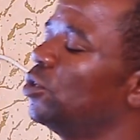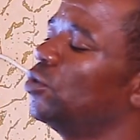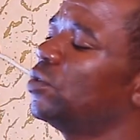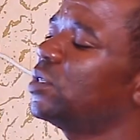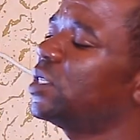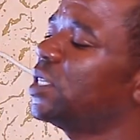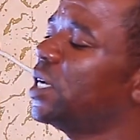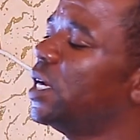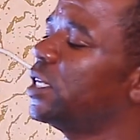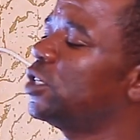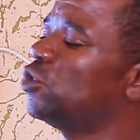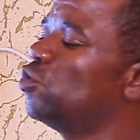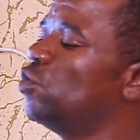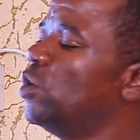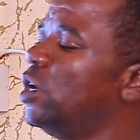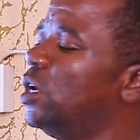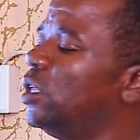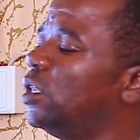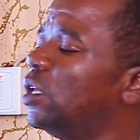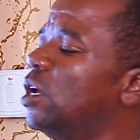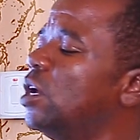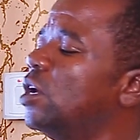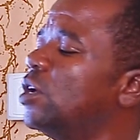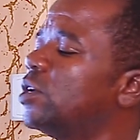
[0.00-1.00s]
To start
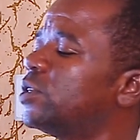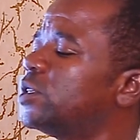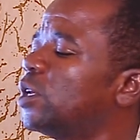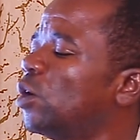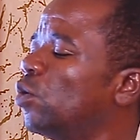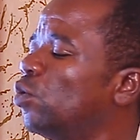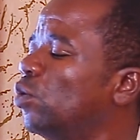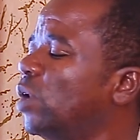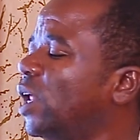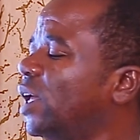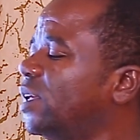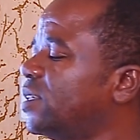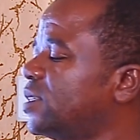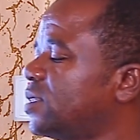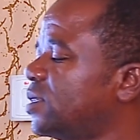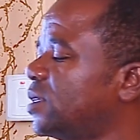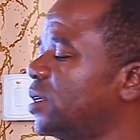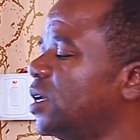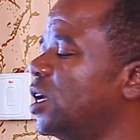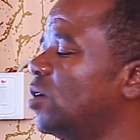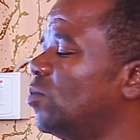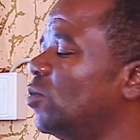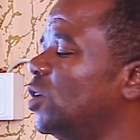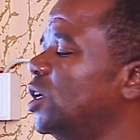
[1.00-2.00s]
with, succulent
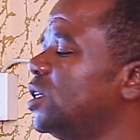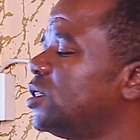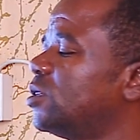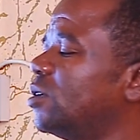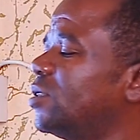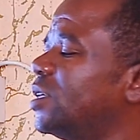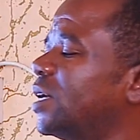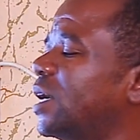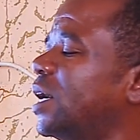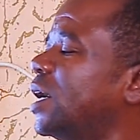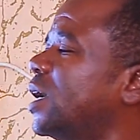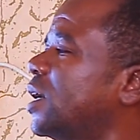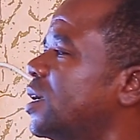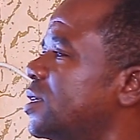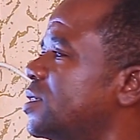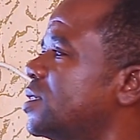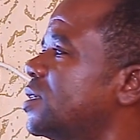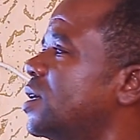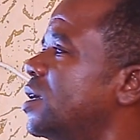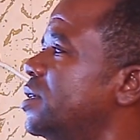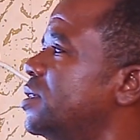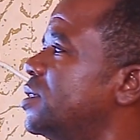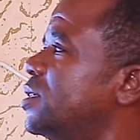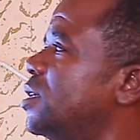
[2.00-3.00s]
stem is not a
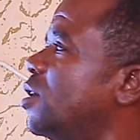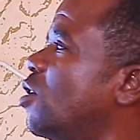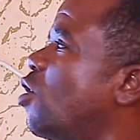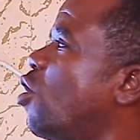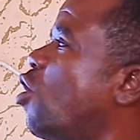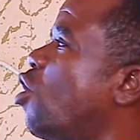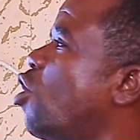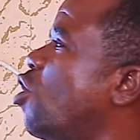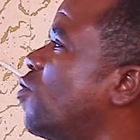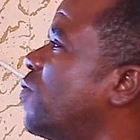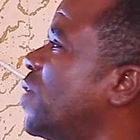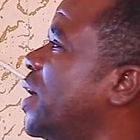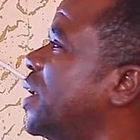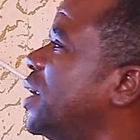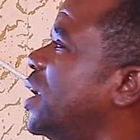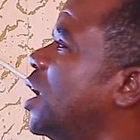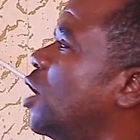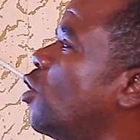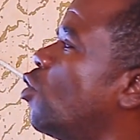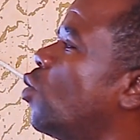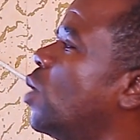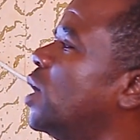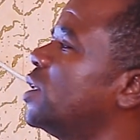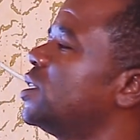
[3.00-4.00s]
characteristic of an
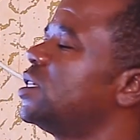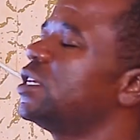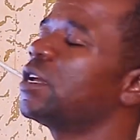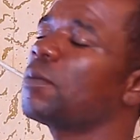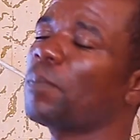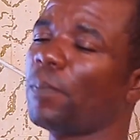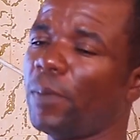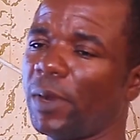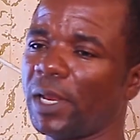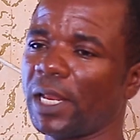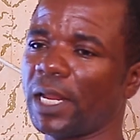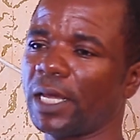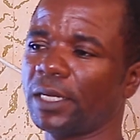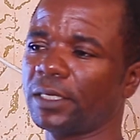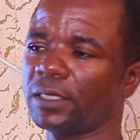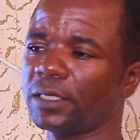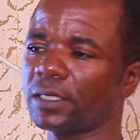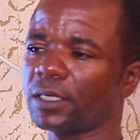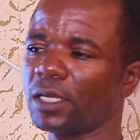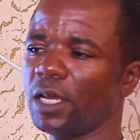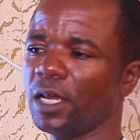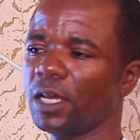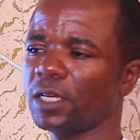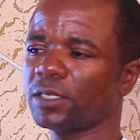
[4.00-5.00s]
aquatic plant.